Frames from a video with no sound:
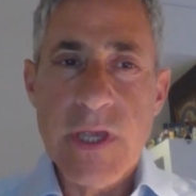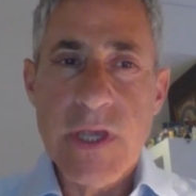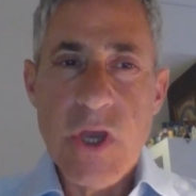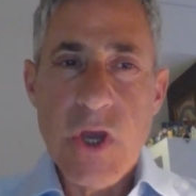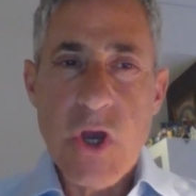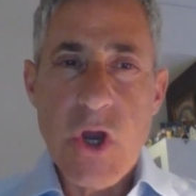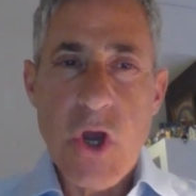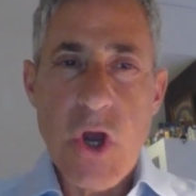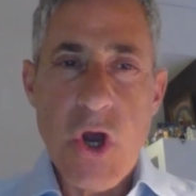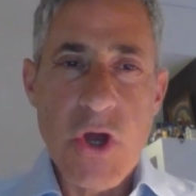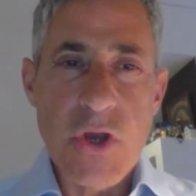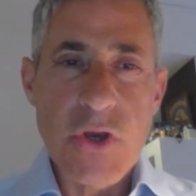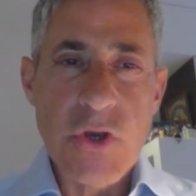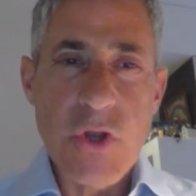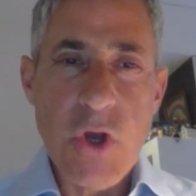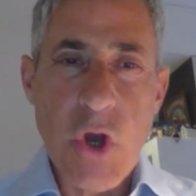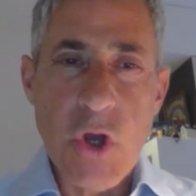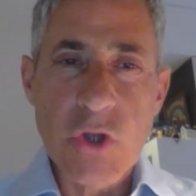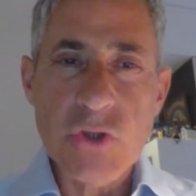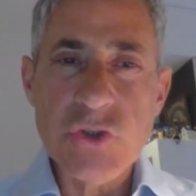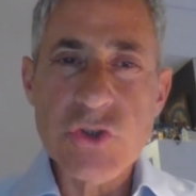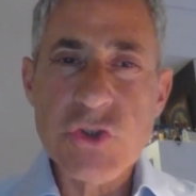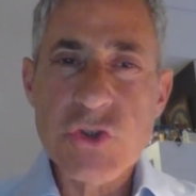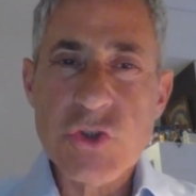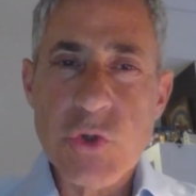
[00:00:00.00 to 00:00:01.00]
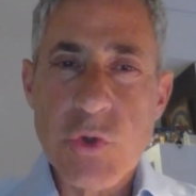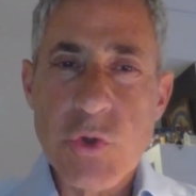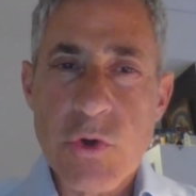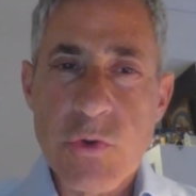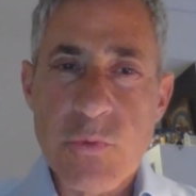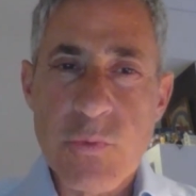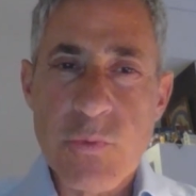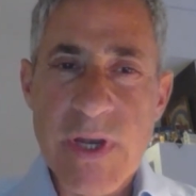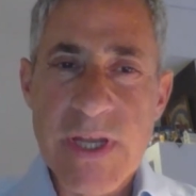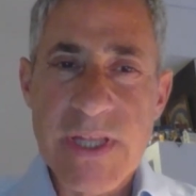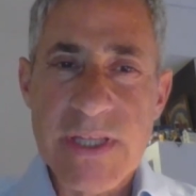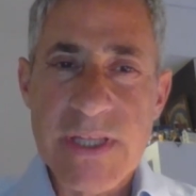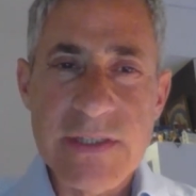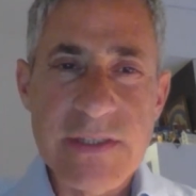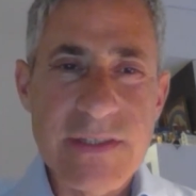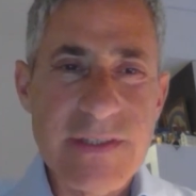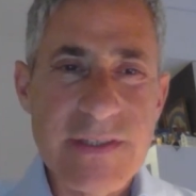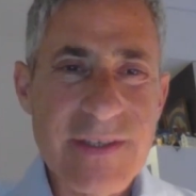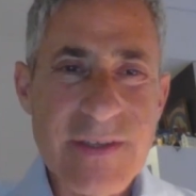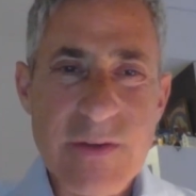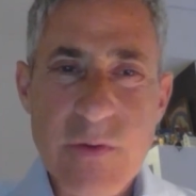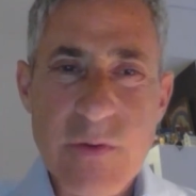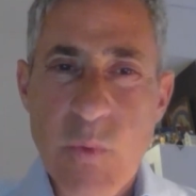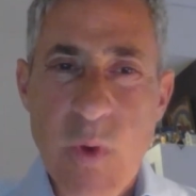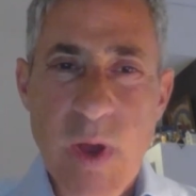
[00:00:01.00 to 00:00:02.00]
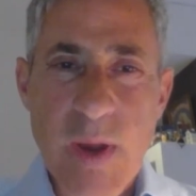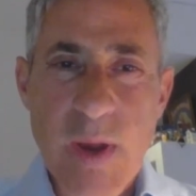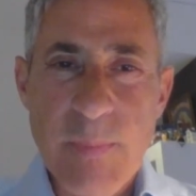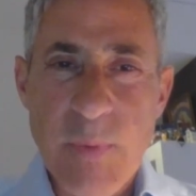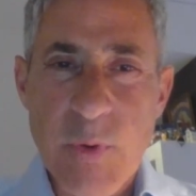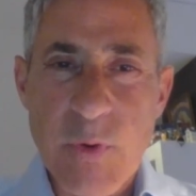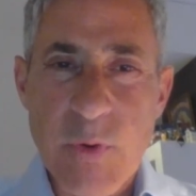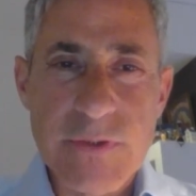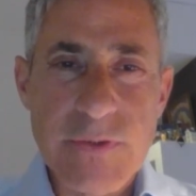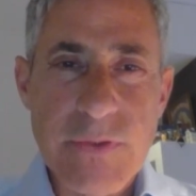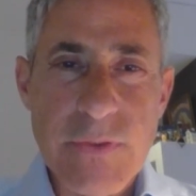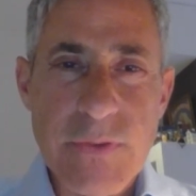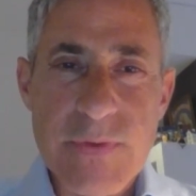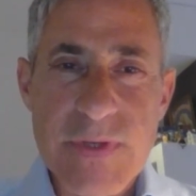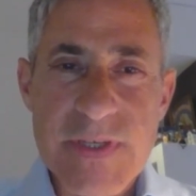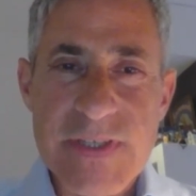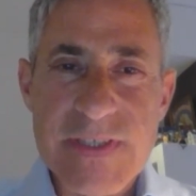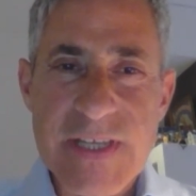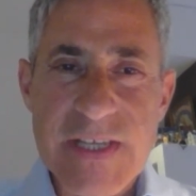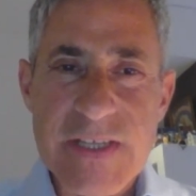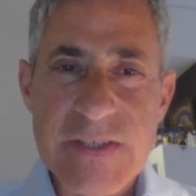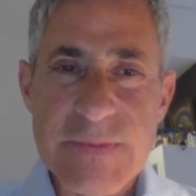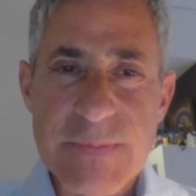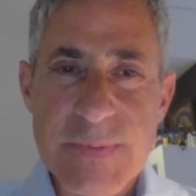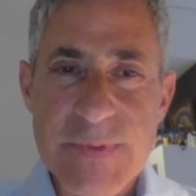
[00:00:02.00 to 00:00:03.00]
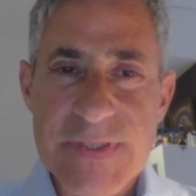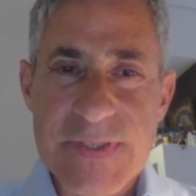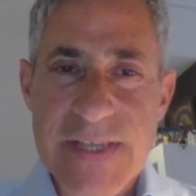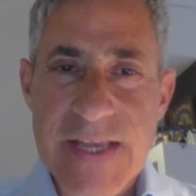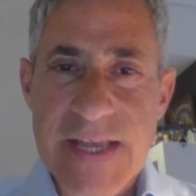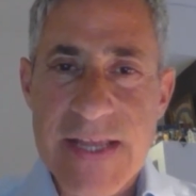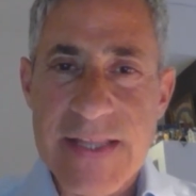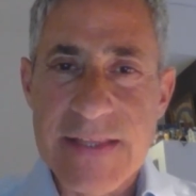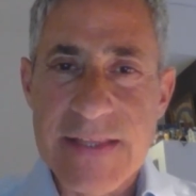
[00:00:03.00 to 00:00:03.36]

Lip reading: on onshore wind, 1.36%,